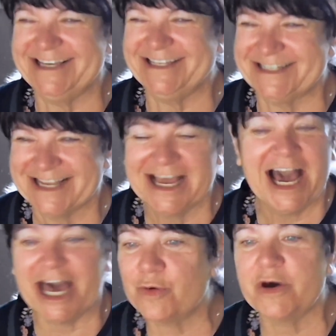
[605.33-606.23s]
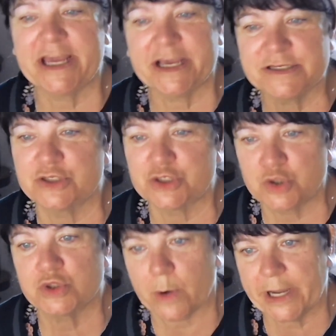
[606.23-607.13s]
Yes. I don't wanna answer the
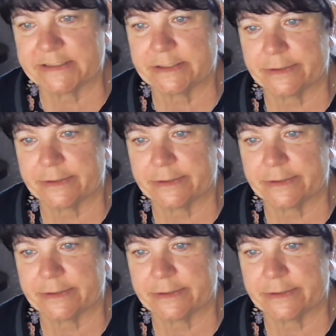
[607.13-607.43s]
door twice,